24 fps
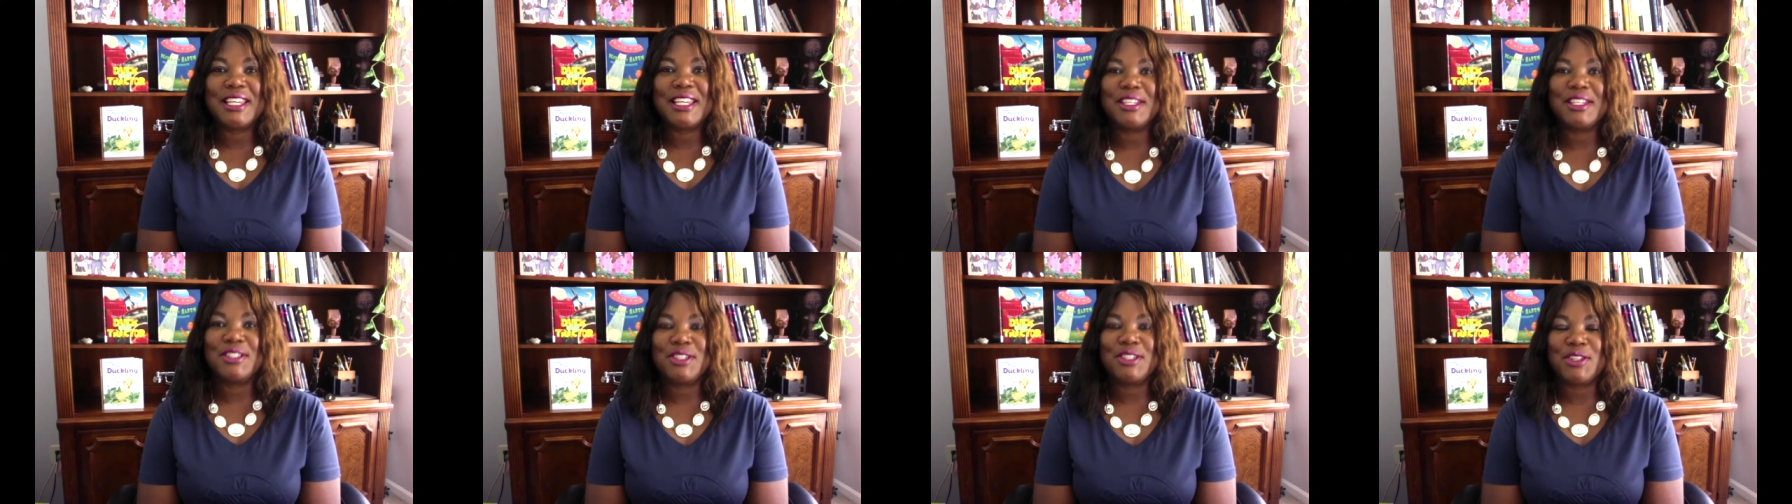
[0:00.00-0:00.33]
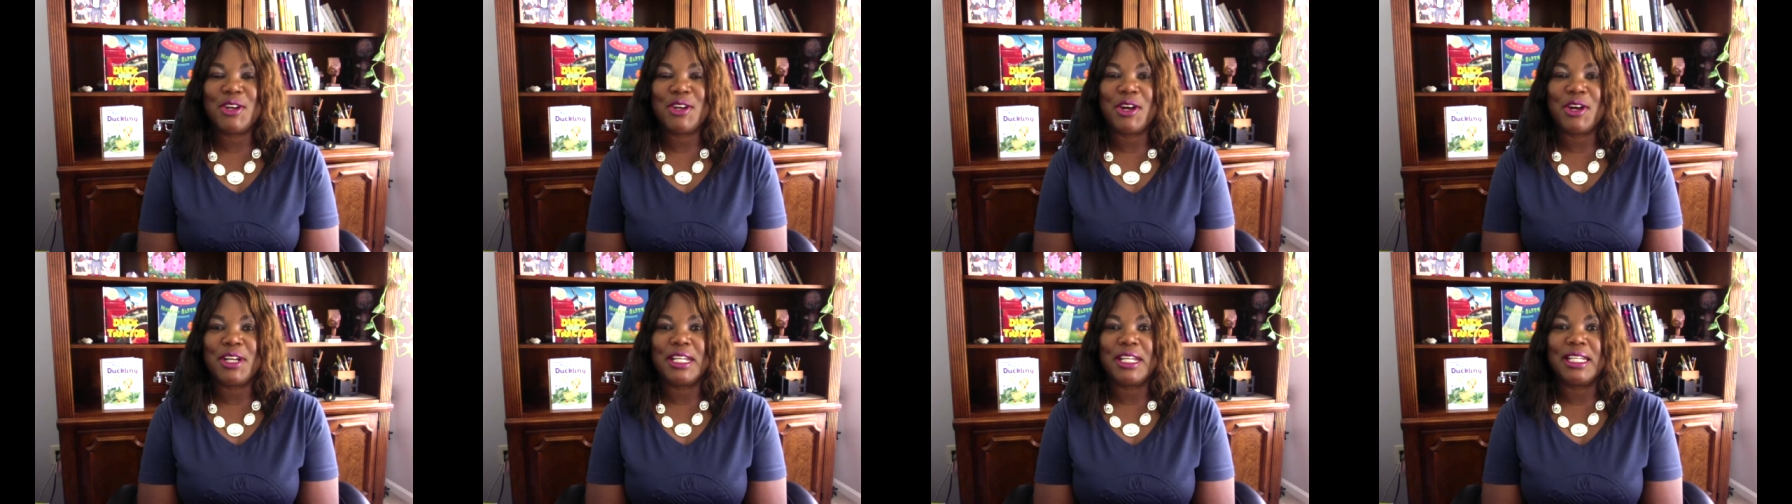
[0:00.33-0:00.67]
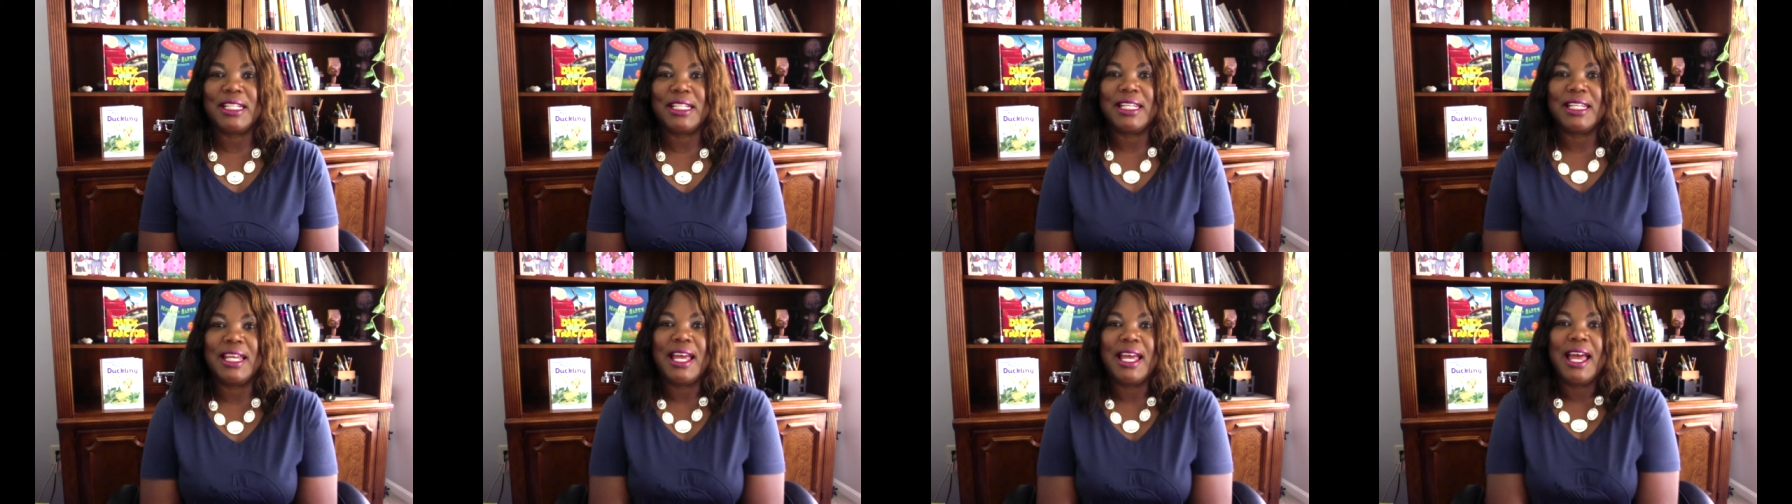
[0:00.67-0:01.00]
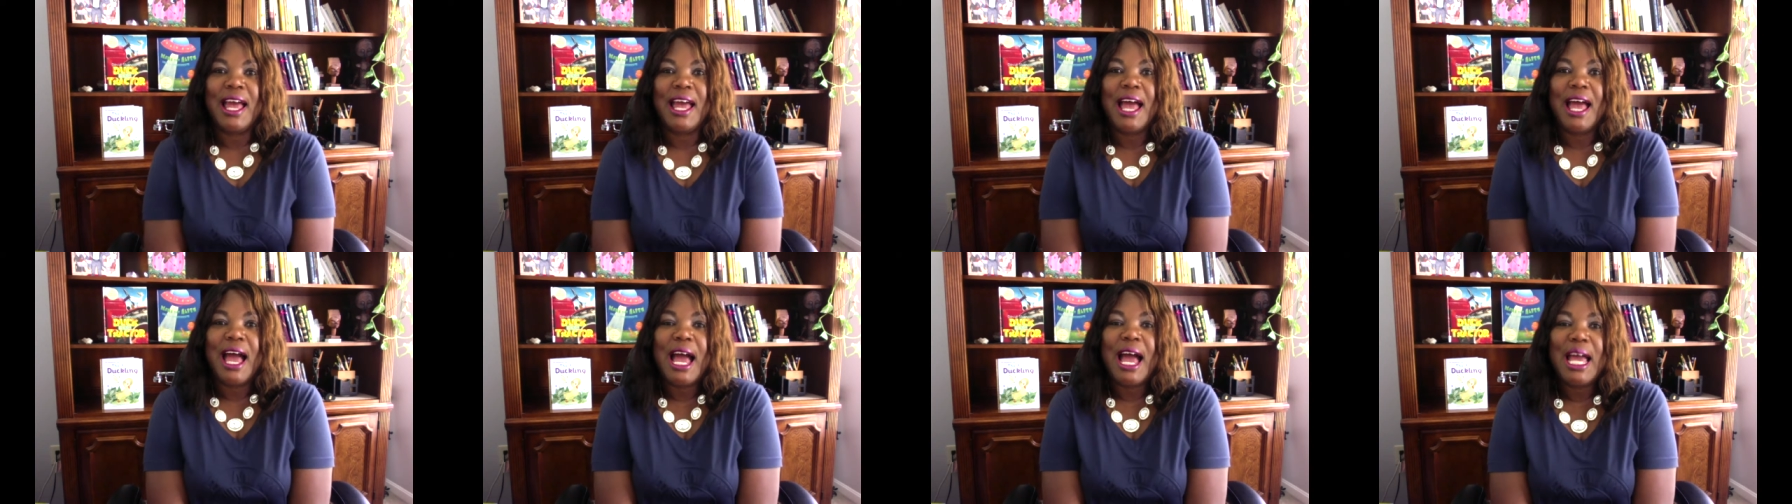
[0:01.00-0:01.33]
started.
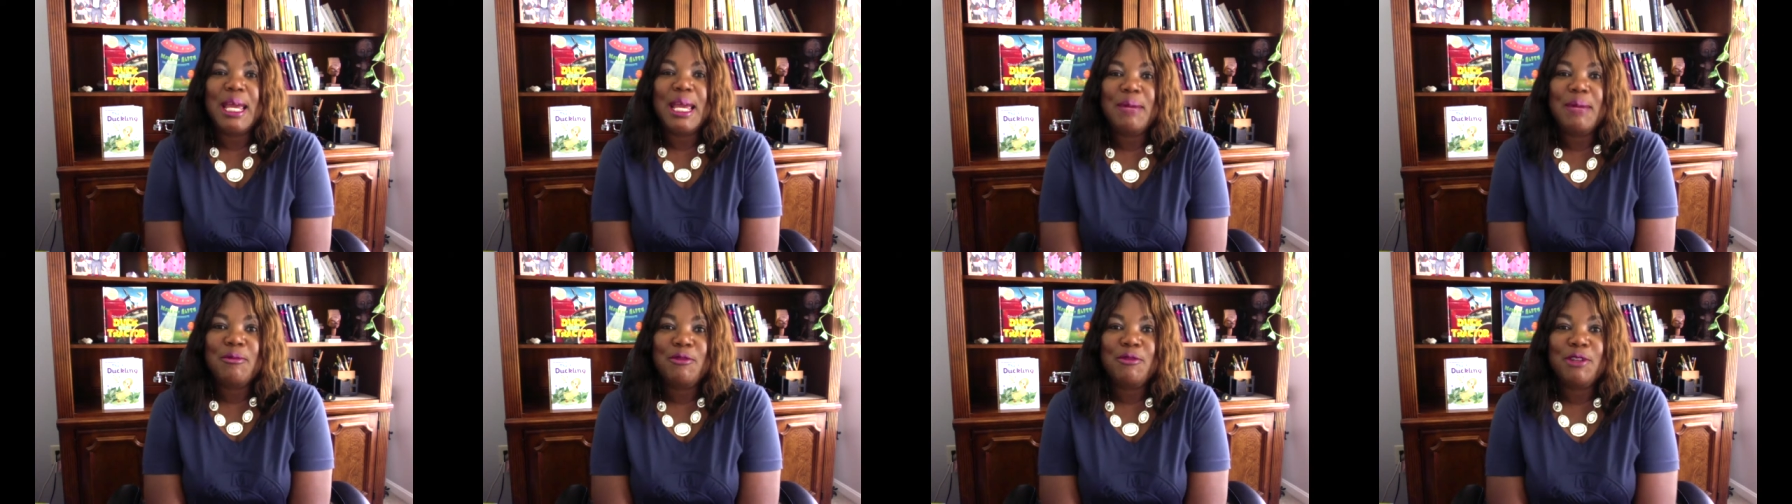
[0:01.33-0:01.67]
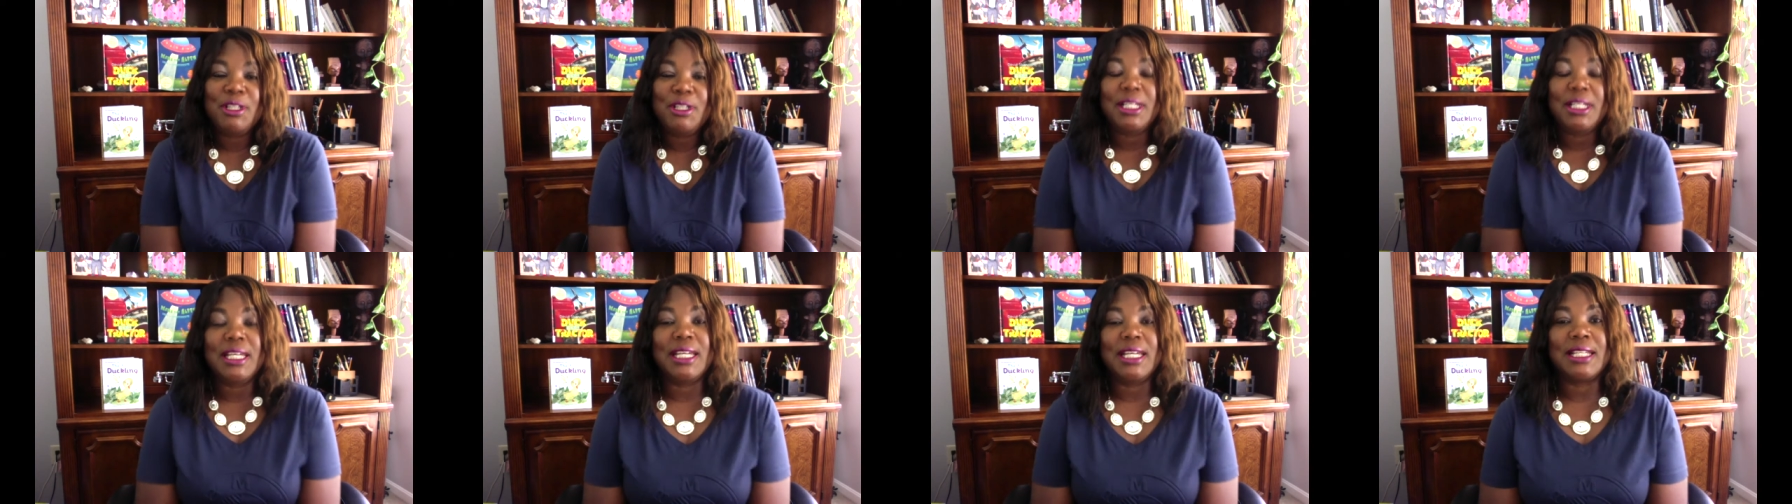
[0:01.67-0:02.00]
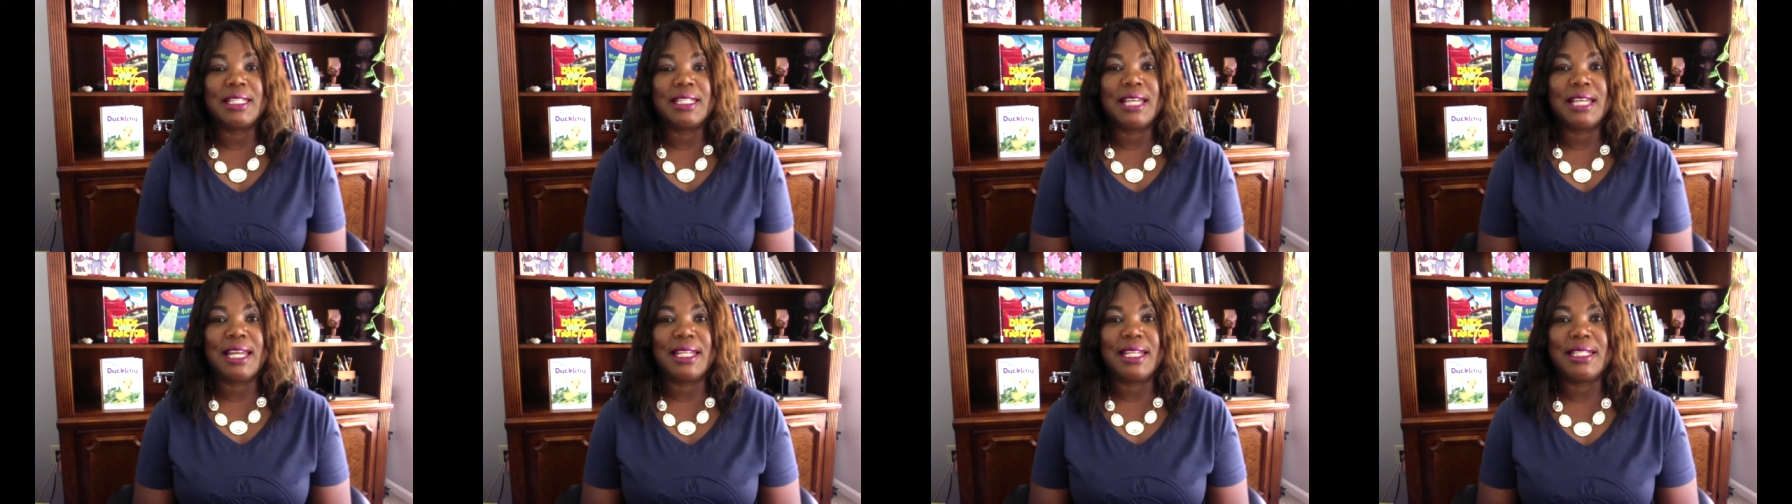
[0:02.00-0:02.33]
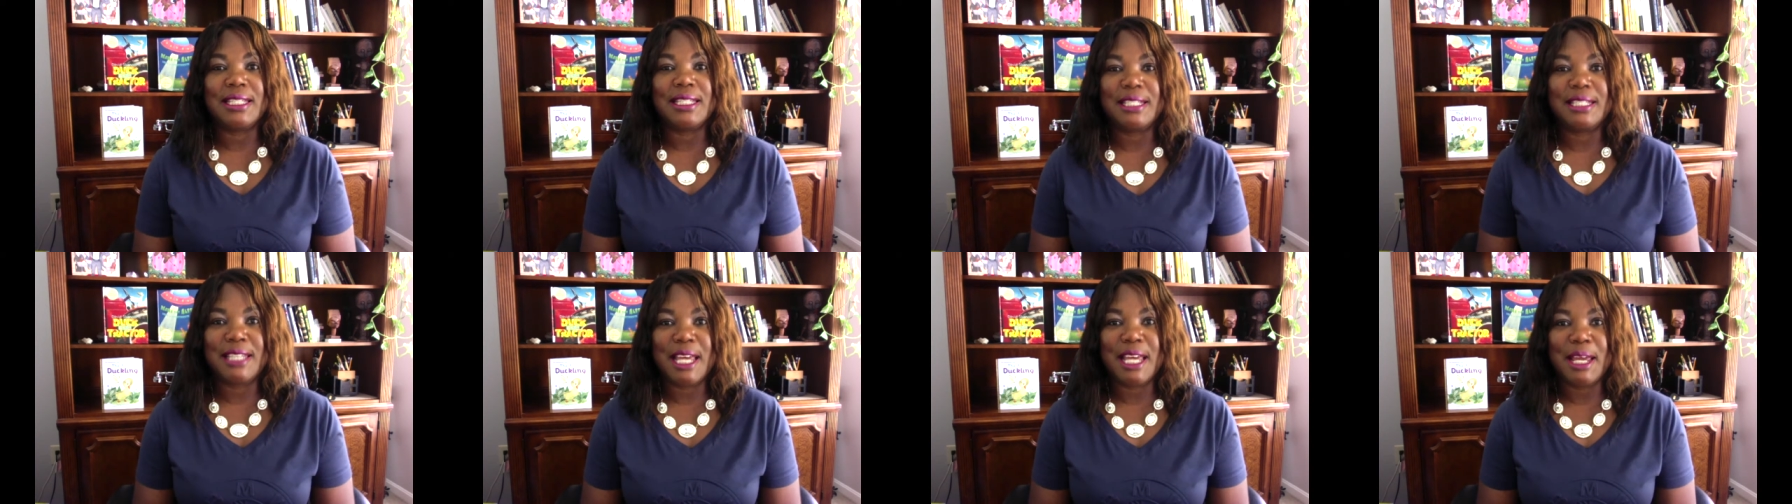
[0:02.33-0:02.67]
I am really excited
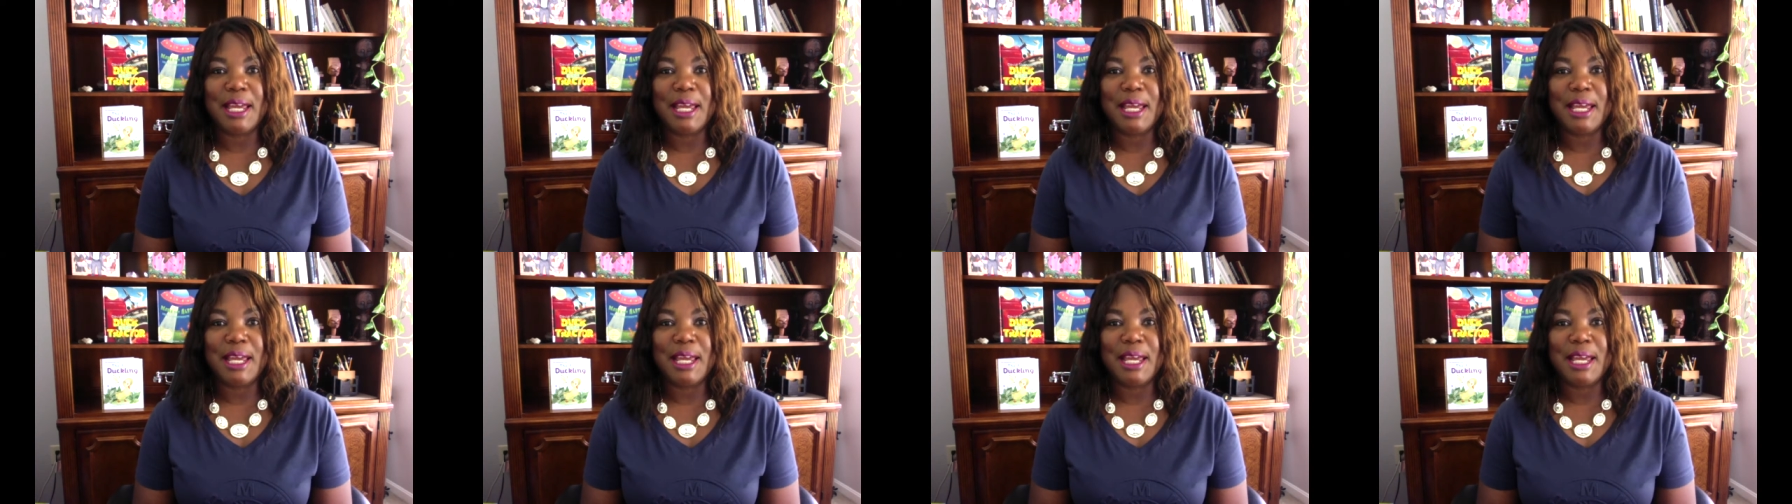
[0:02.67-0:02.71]
today